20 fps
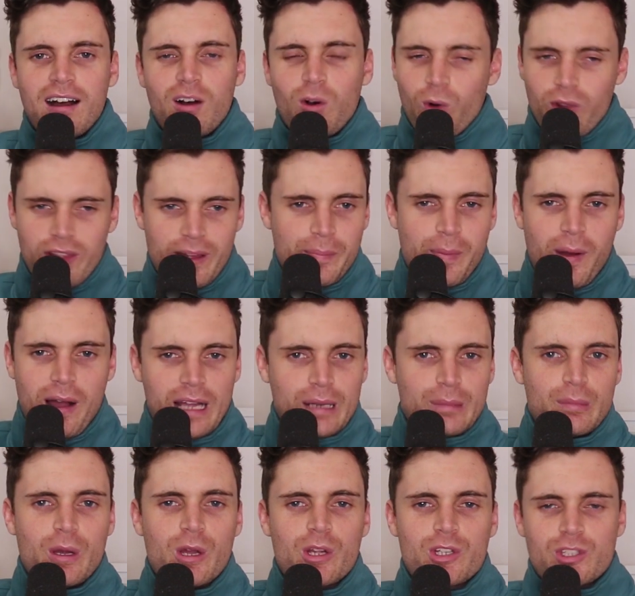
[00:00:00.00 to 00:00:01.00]
Or they're
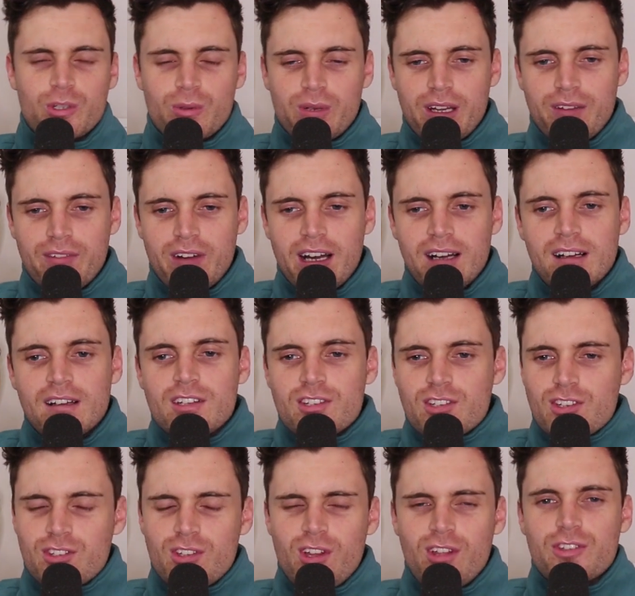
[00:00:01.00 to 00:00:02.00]
buying merch or whatever.
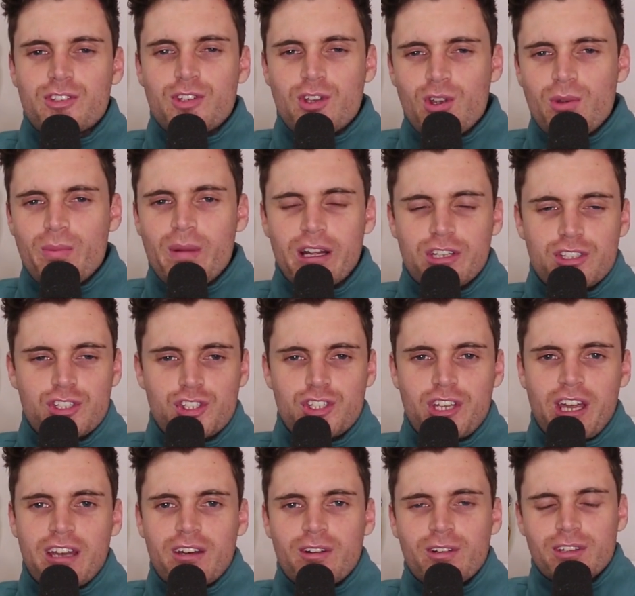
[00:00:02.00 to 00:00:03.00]
So there's not too much
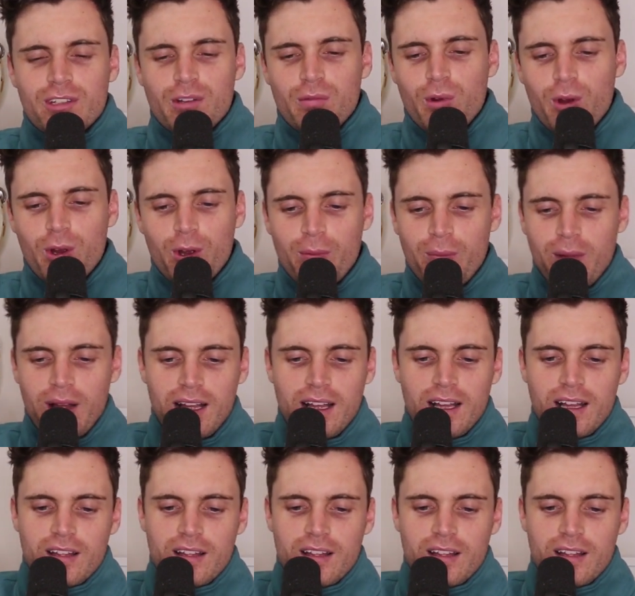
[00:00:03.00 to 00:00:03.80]
chatter in the room.